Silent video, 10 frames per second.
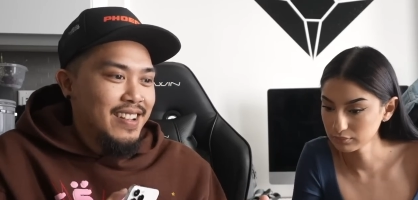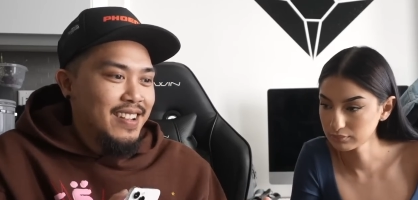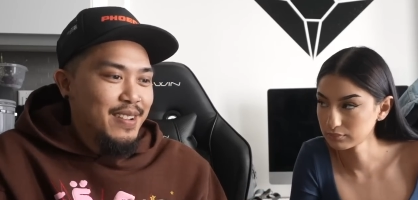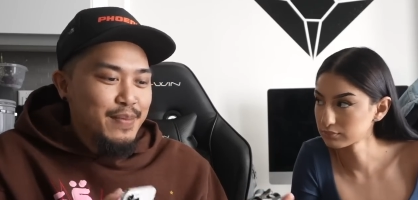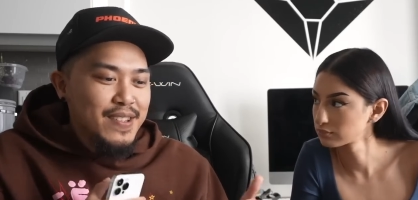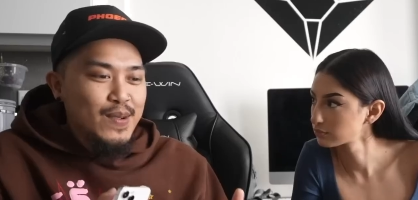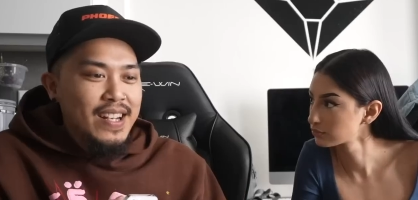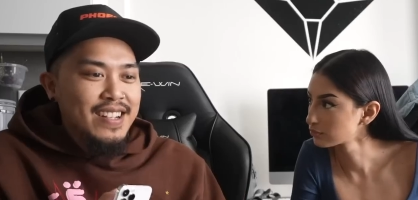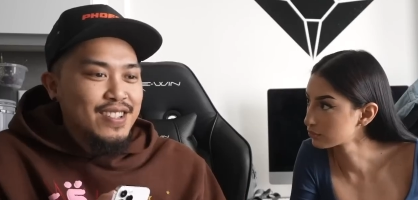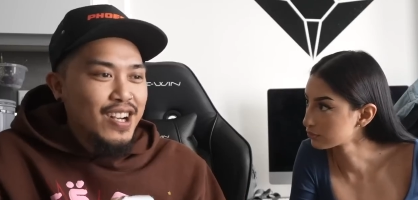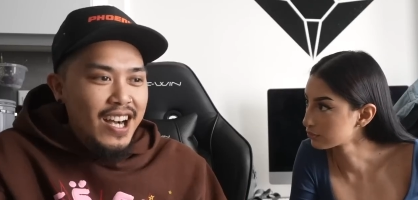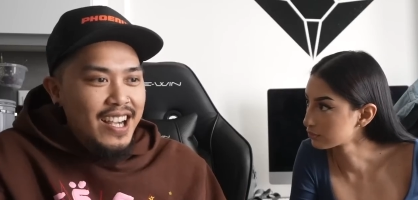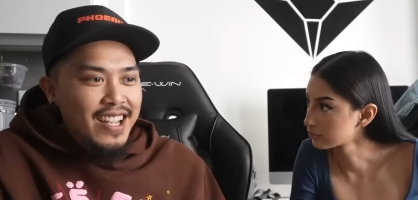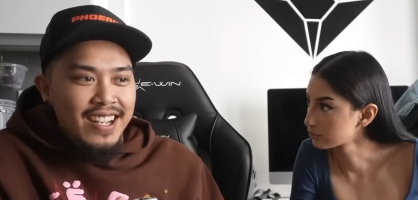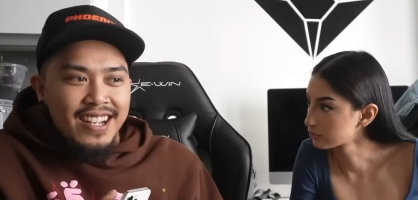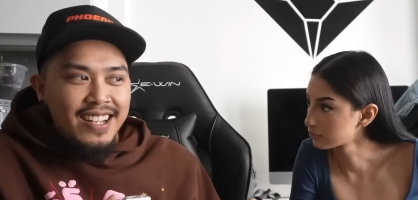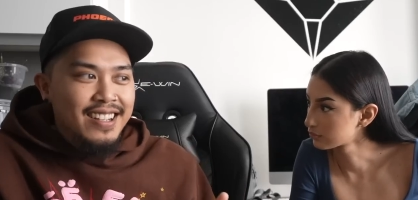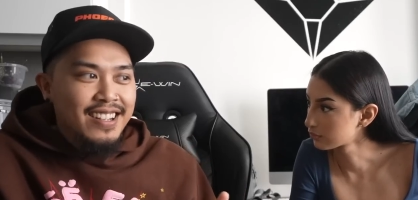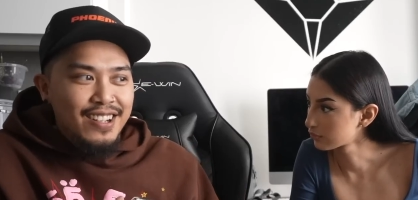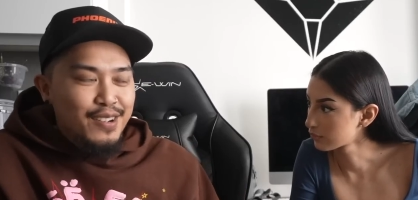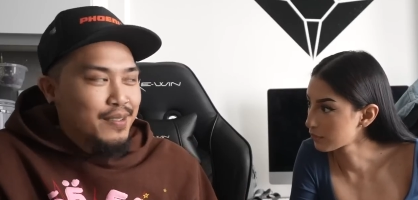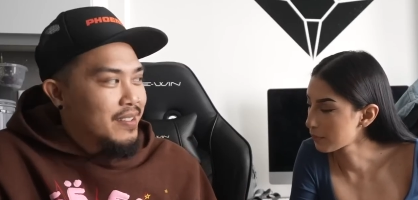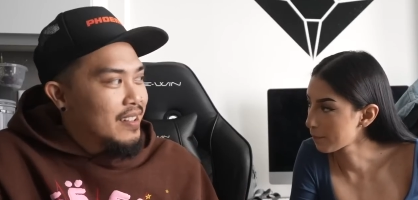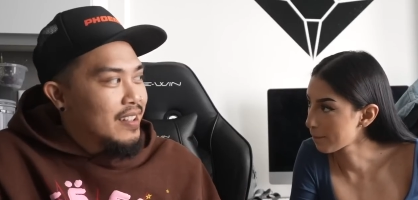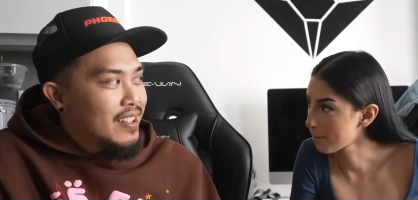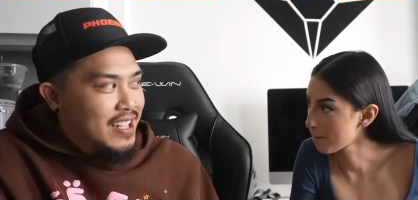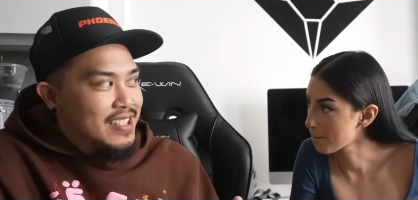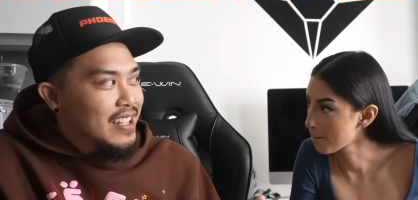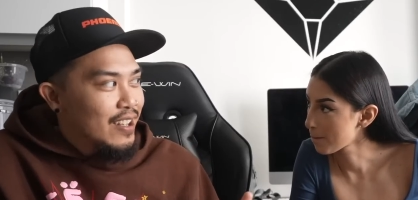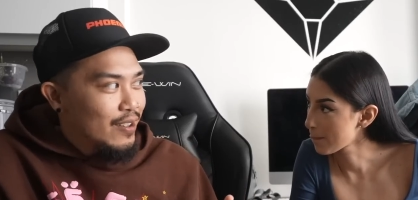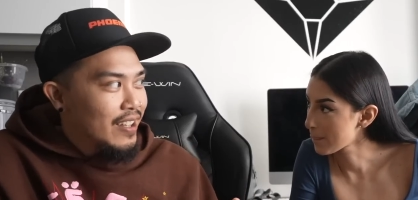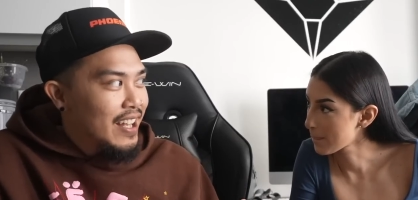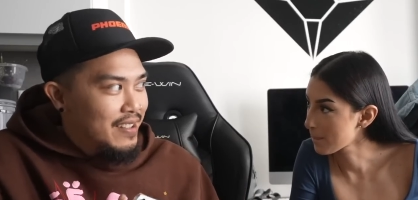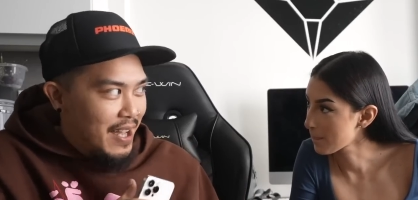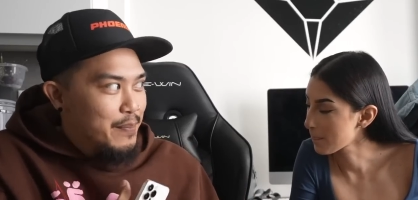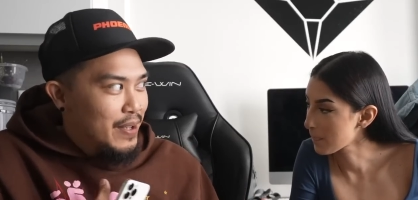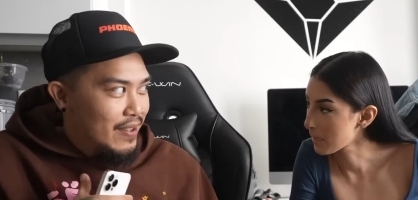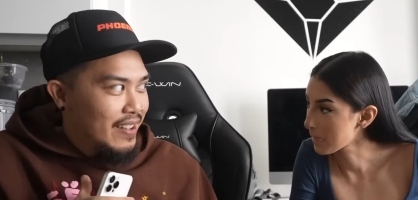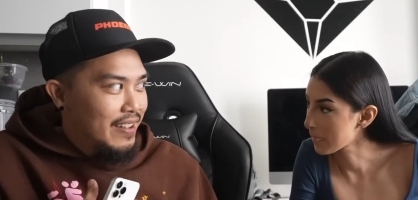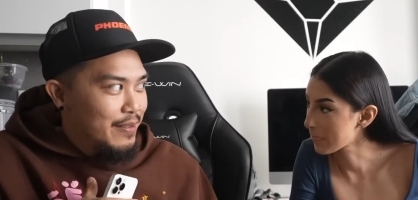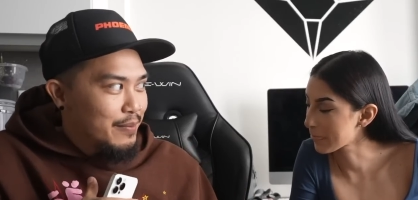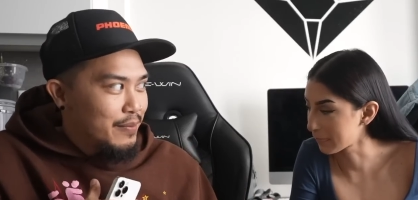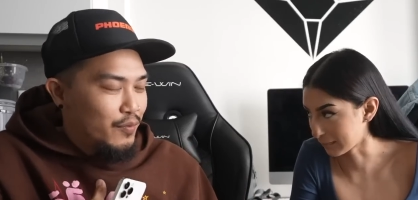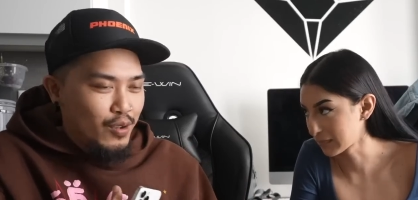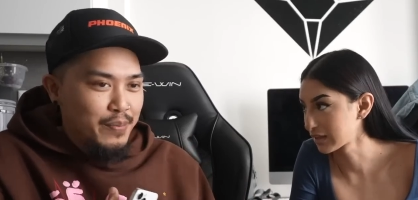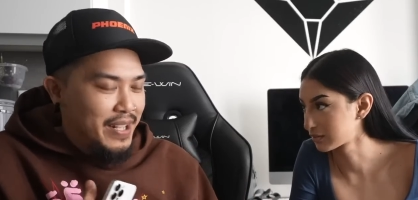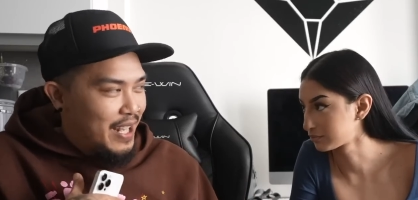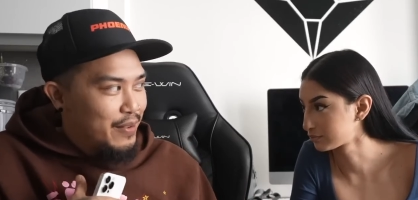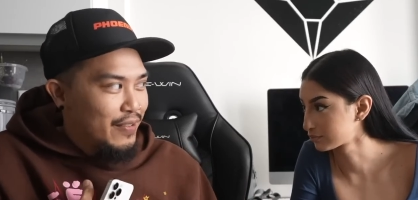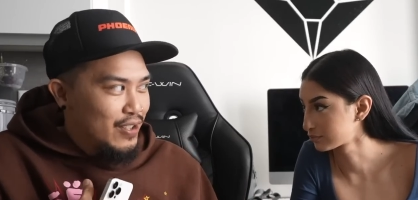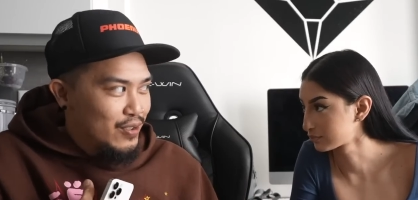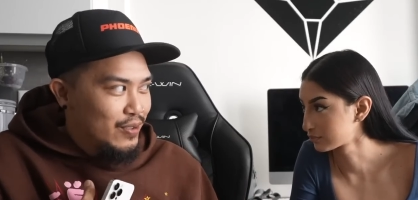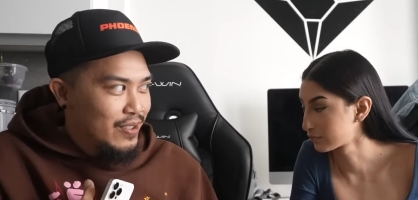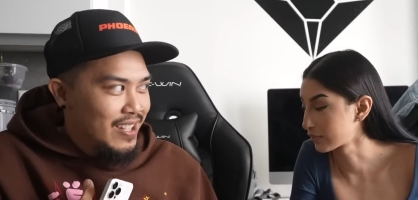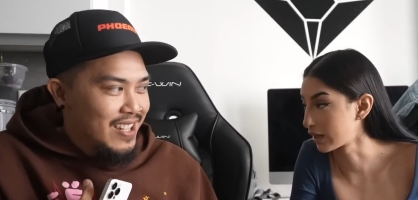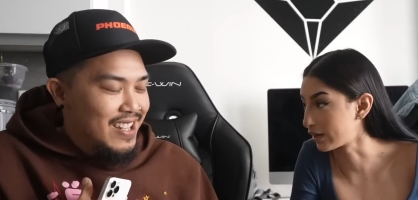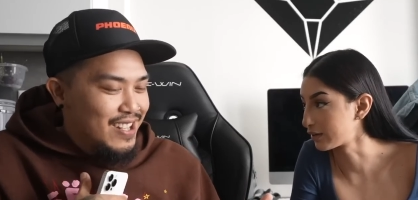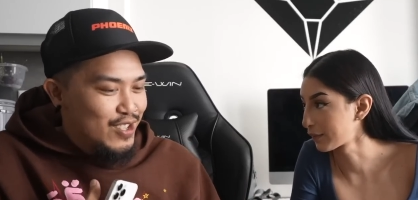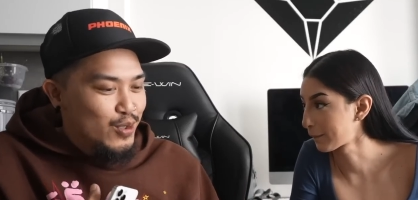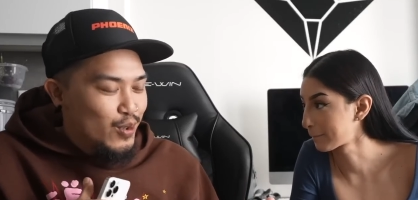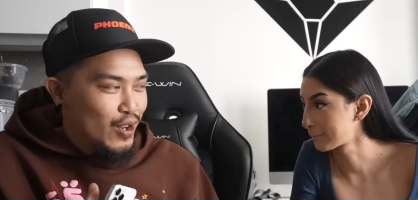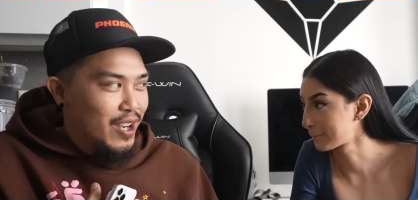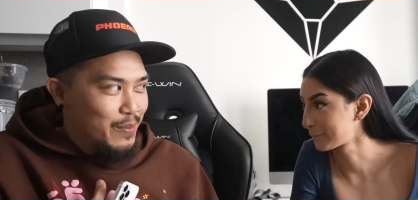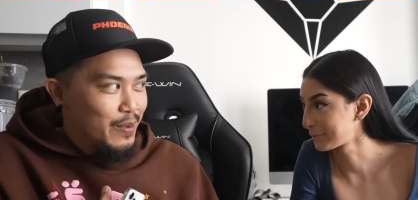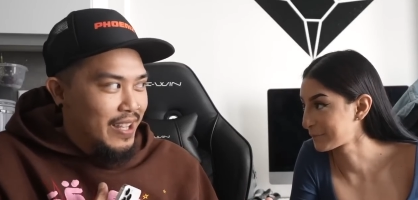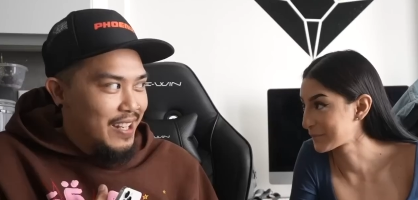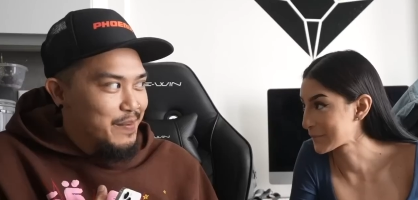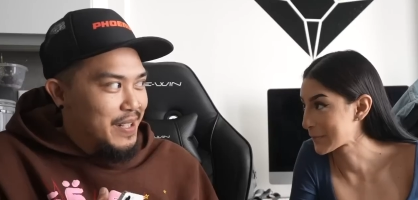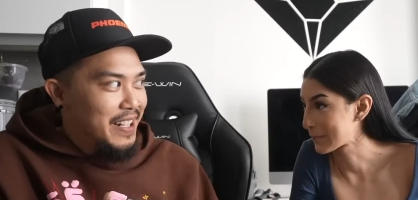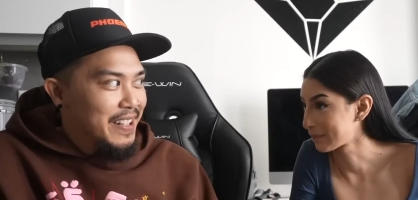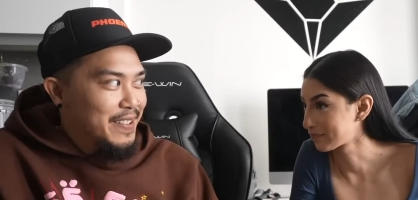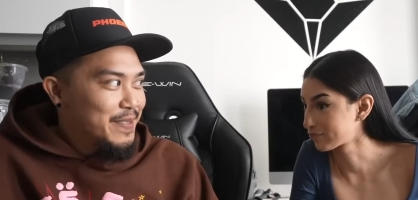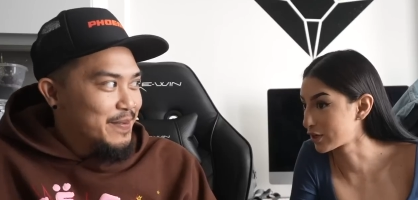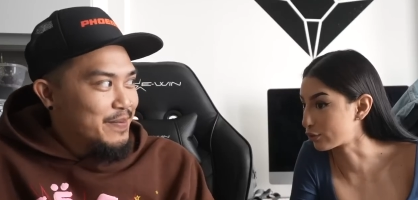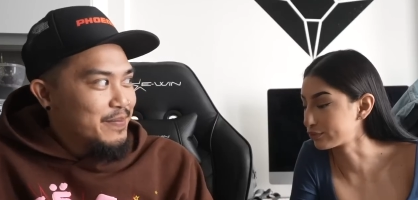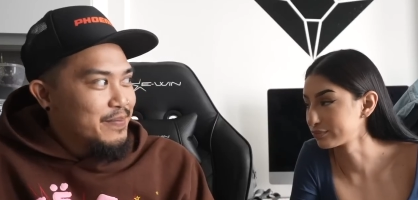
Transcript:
Speaker 1: in between us talking and you know kissing and all that that period mm. before it became official. Yeah. Did you hook up with anybody? No.